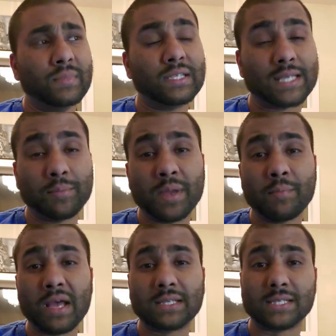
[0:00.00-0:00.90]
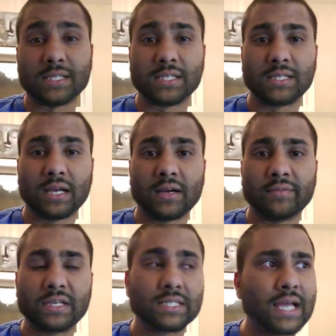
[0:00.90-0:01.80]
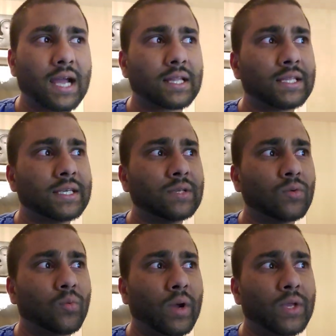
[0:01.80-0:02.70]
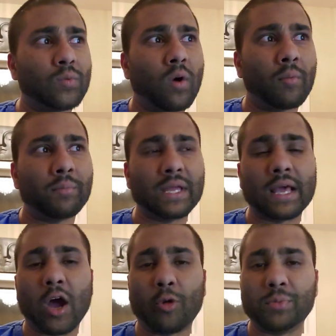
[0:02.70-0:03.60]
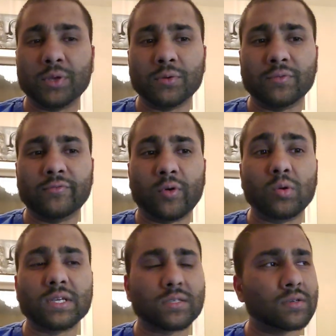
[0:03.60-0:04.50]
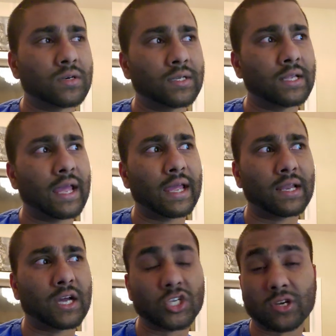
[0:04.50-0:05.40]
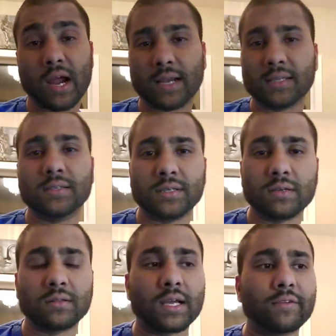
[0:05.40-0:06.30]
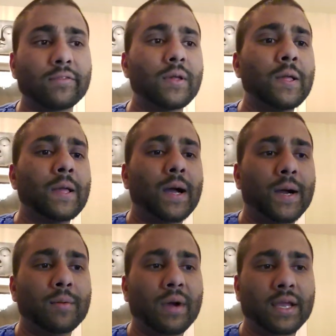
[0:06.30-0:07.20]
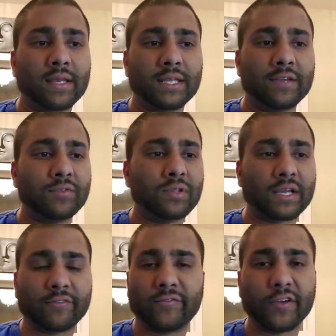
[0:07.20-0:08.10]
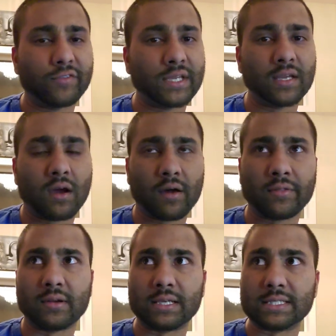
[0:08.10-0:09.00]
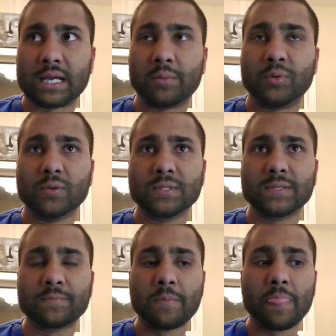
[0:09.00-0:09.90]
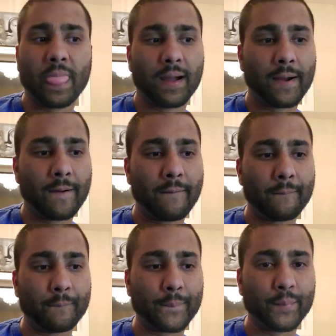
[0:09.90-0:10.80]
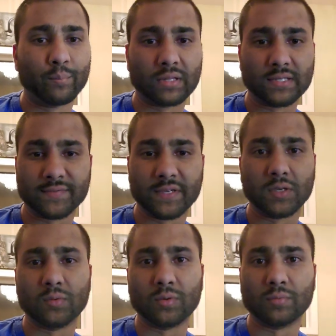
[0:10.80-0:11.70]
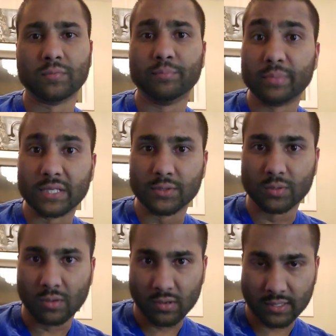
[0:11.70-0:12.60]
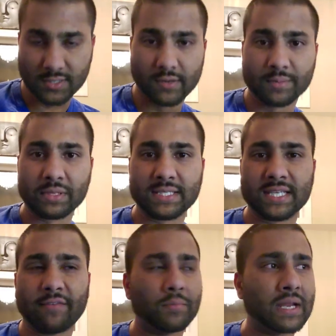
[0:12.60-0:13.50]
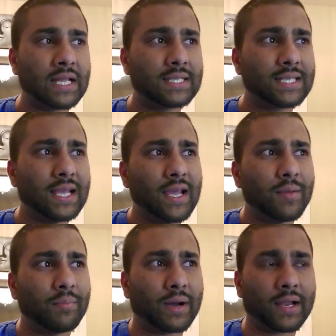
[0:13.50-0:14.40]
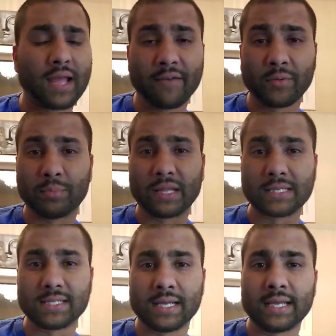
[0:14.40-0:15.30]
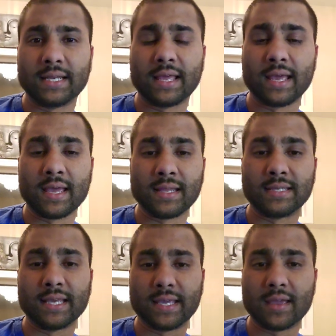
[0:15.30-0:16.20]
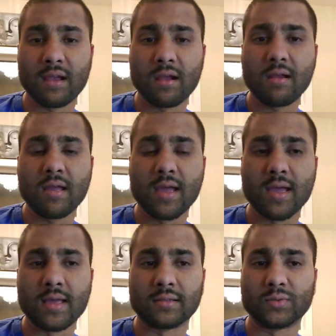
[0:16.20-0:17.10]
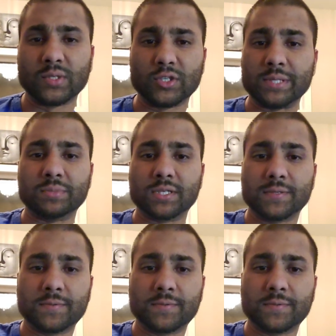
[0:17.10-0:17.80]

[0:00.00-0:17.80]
Send me a message of exactly what you want me to help you focus on and attract into your life. I can give you like 50 other examples, but this video will be too long. It's already been 7 minutes, but have a blessed night and take care and sweet dreams.